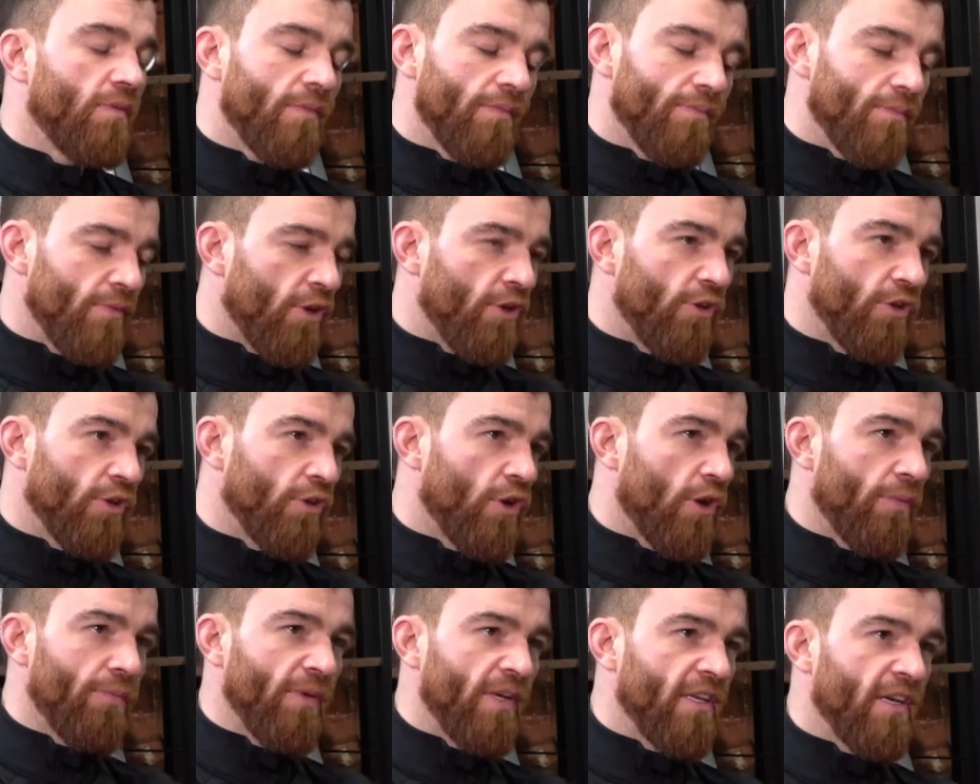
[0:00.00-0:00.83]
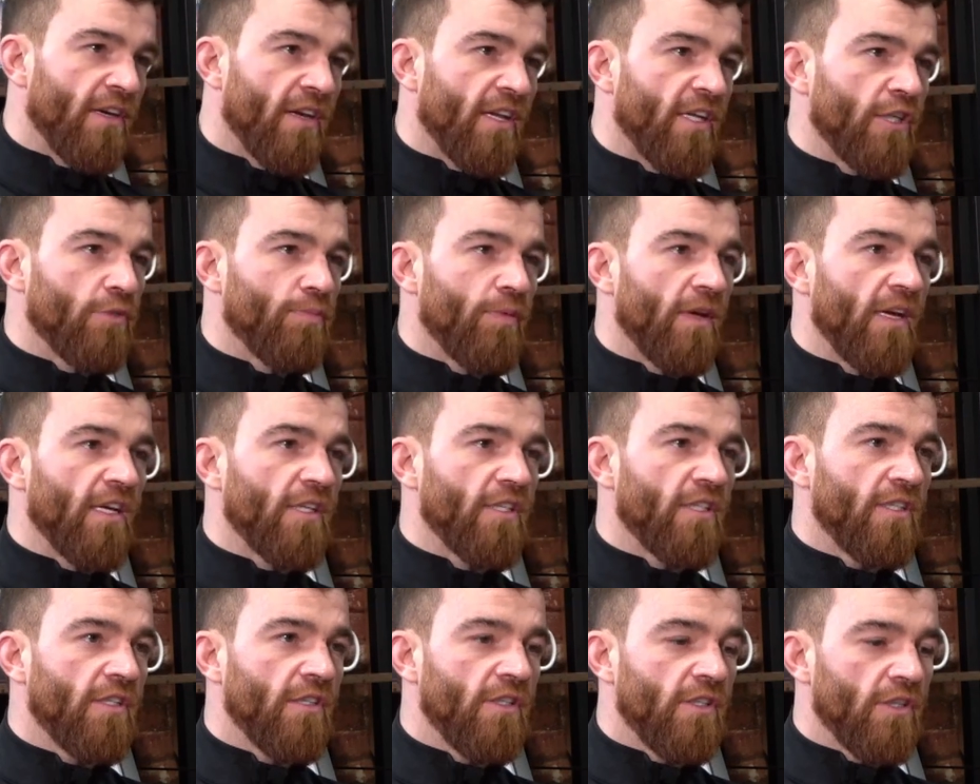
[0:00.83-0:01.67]
you're not being a nice
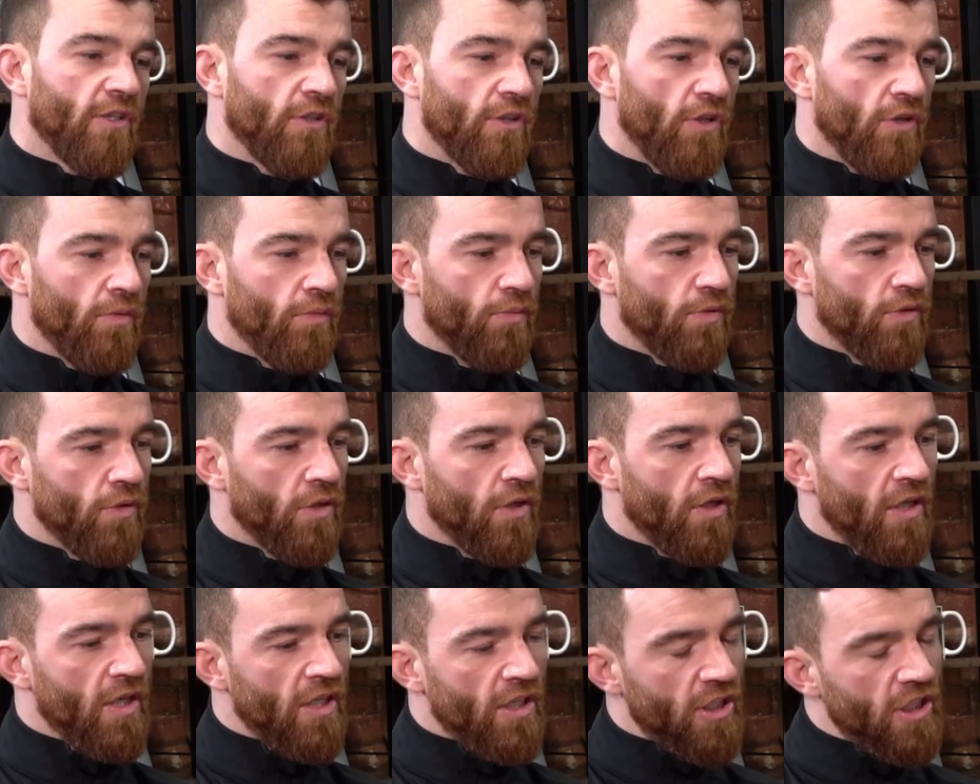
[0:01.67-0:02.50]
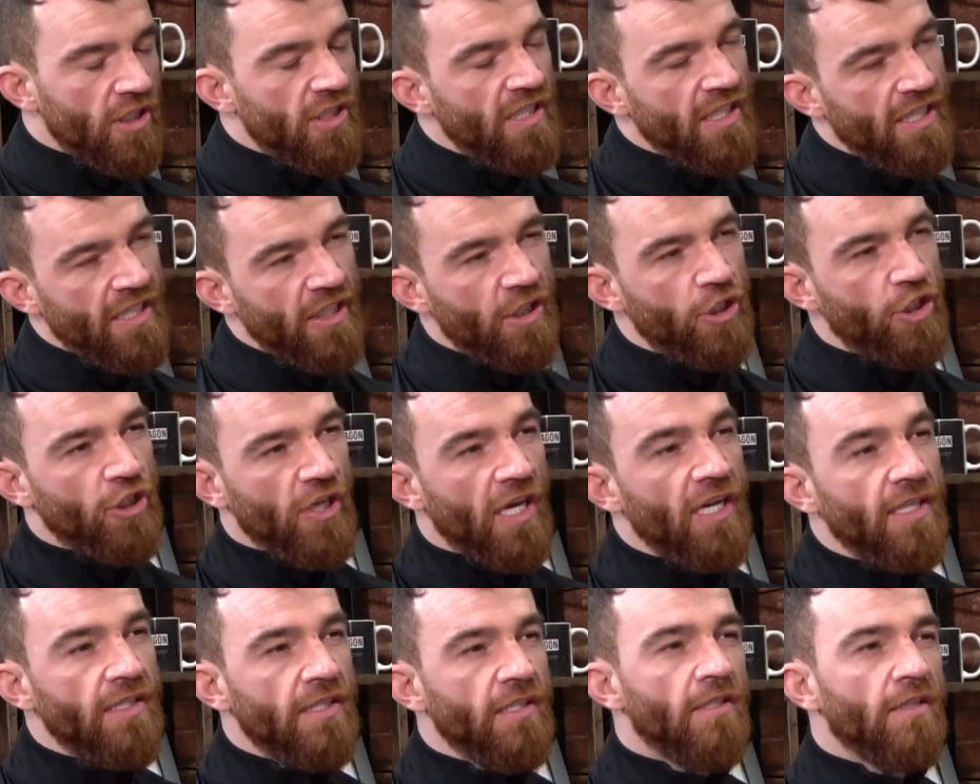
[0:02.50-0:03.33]
person, and you're doing sneaky
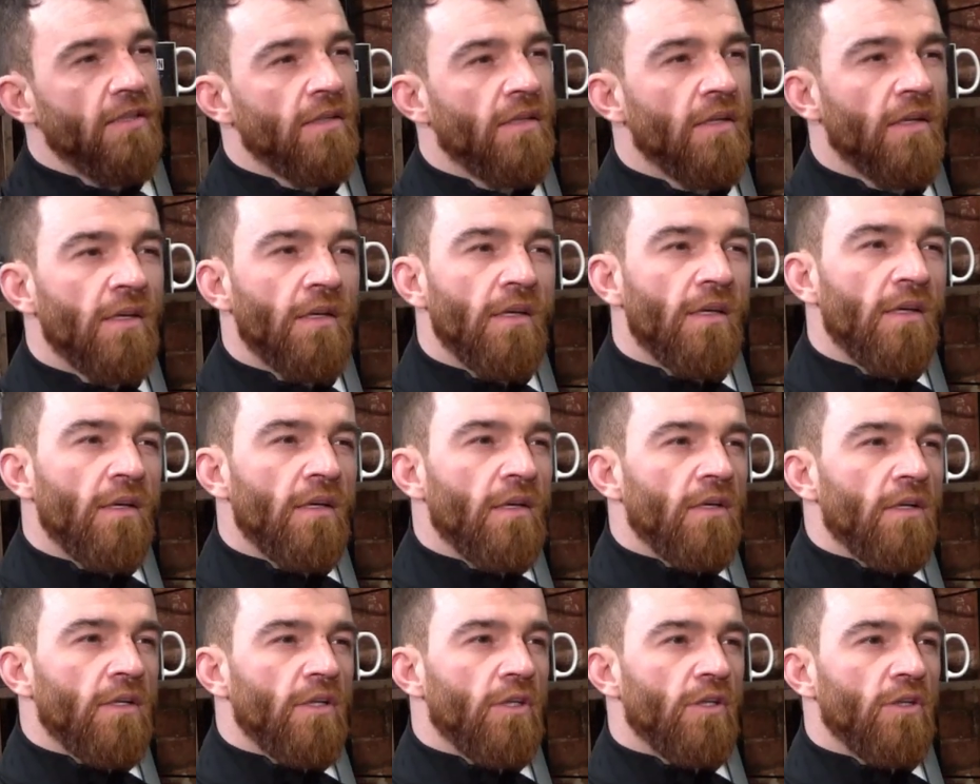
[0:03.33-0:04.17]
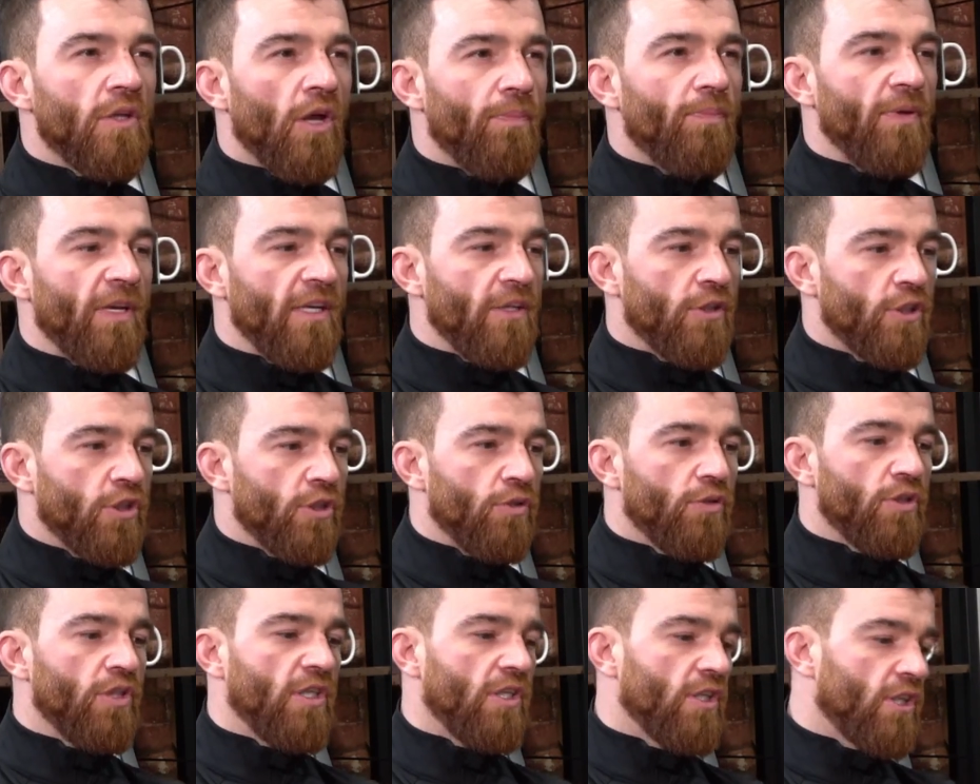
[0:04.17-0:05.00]
shit and you're not being
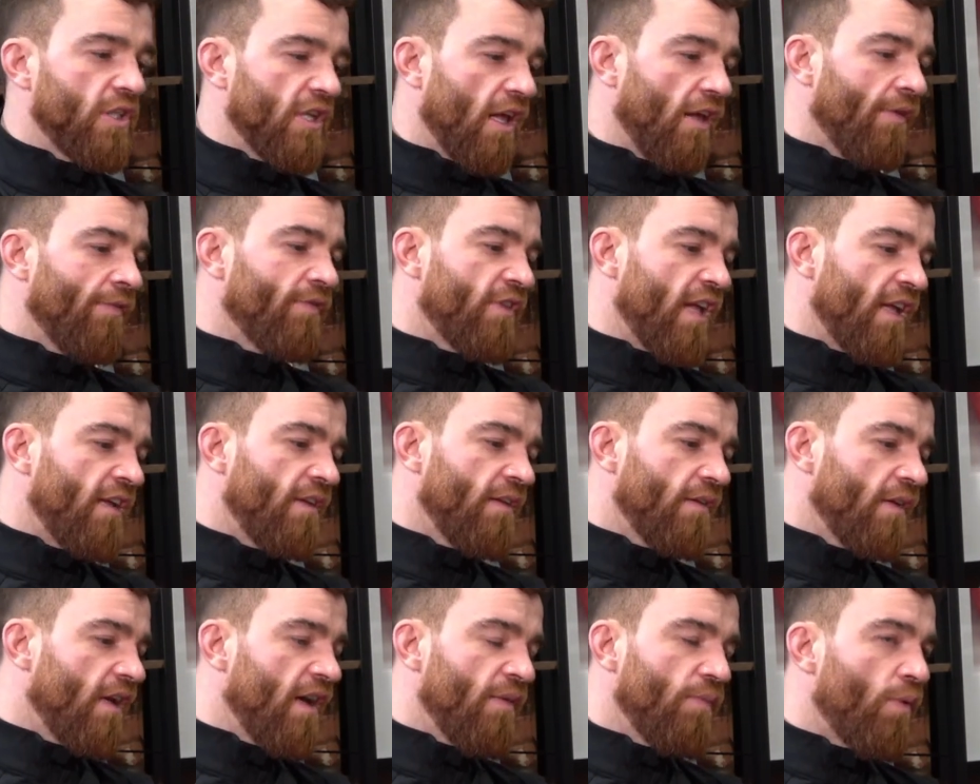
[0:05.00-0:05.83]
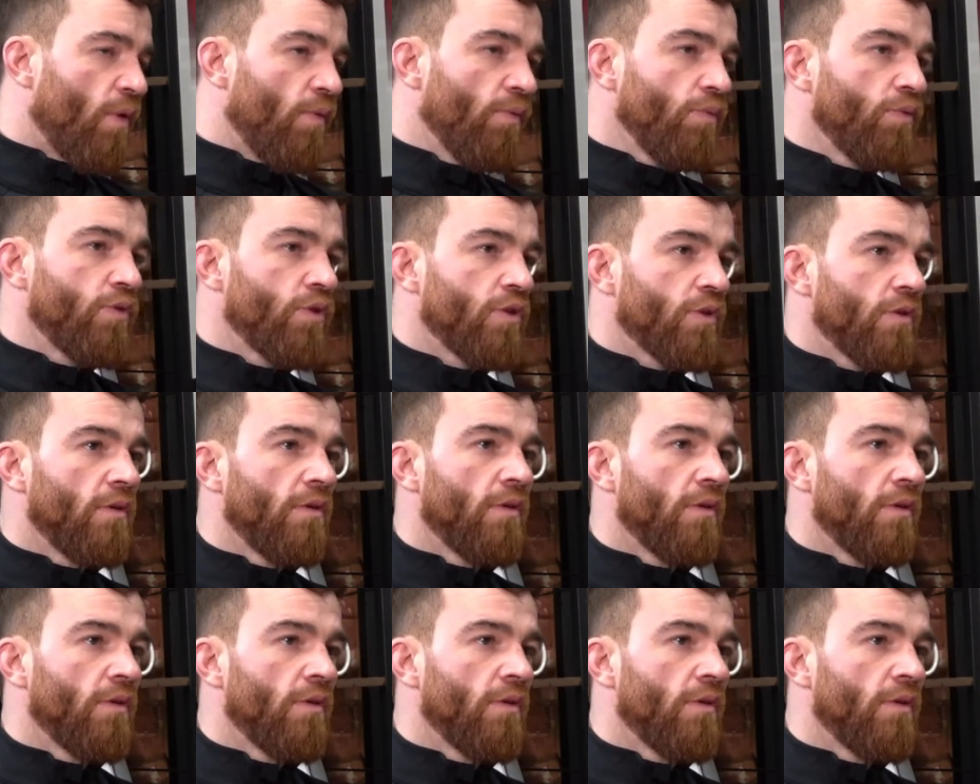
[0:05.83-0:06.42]
true to yourself, then it won't.